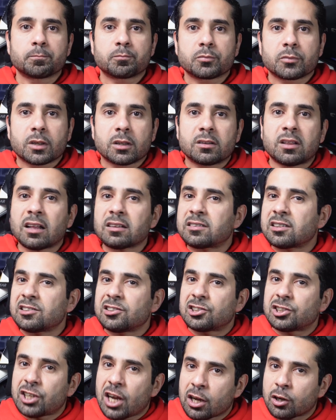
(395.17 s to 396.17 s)
that
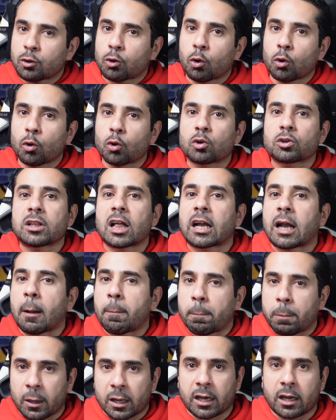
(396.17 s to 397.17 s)
Zinchenko looked like a
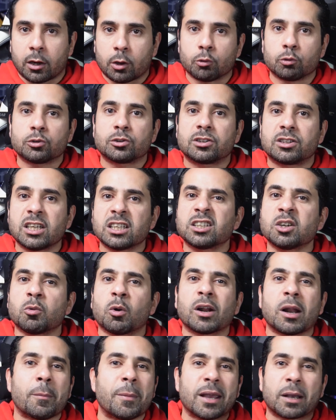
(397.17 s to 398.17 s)
player who didn't want to
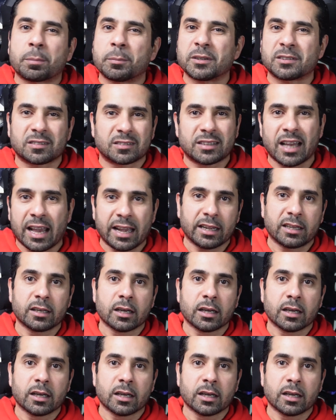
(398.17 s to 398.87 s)
make mistake,